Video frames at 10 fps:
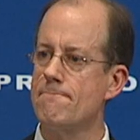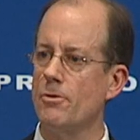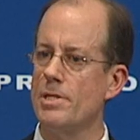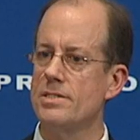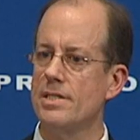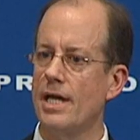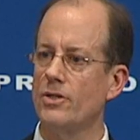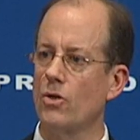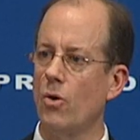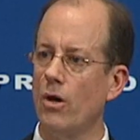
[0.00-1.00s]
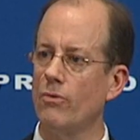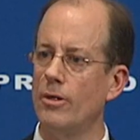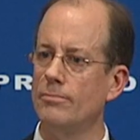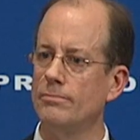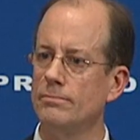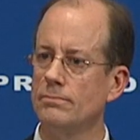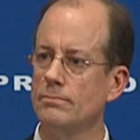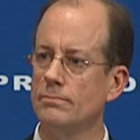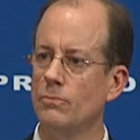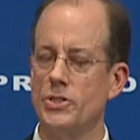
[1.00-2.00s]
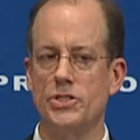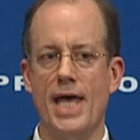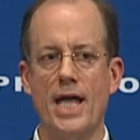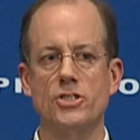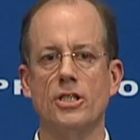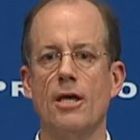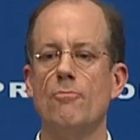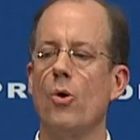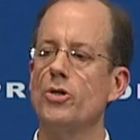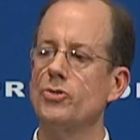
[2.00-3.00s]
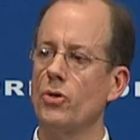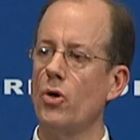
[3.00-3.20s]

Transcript: from inside the courtroom, which is actually a more